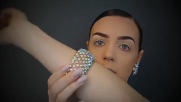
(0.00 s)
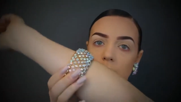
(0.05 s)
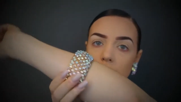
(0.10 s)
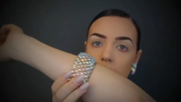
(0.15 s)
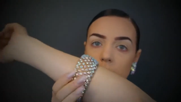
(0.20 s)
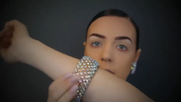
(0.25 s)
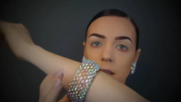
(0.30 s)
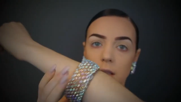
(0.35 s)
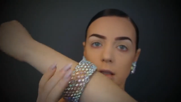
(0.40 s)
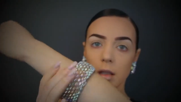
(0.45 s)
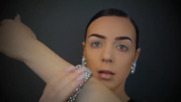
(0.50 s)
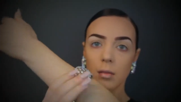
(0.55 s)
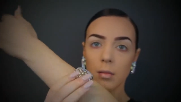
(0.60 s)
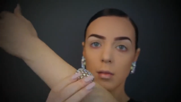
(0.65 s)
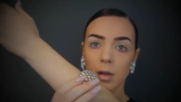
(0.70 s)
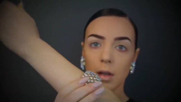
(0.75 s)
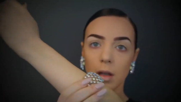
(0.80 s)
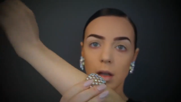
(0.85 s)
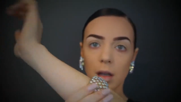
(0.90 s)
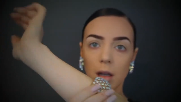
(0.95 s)

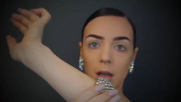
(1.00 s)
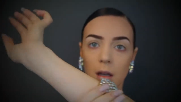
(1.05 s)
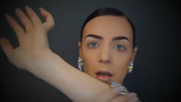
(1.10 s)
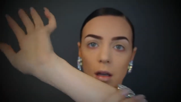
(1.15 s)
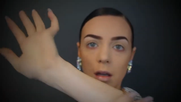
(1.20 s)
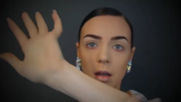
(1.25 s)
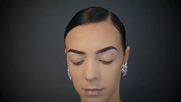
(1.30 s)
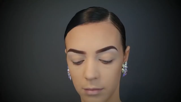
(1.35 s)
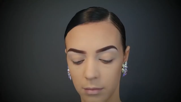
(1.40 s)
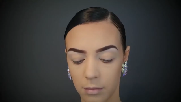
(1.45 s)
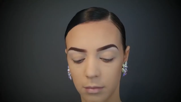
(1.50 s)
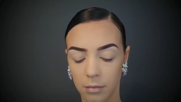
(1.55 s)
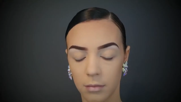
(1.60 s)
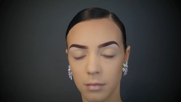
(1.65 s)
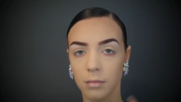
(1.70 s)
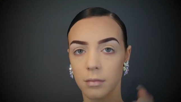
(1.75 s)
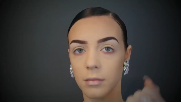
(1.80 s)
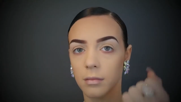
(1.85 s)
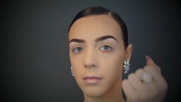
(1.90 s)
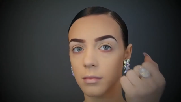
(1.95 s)

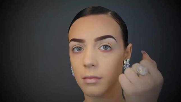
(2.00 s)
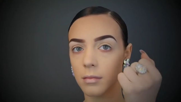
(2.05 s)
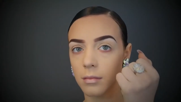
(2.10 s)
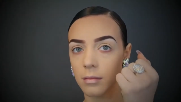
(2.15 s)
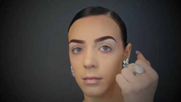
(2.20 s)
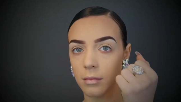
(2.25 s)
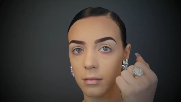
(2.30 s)
[no speech]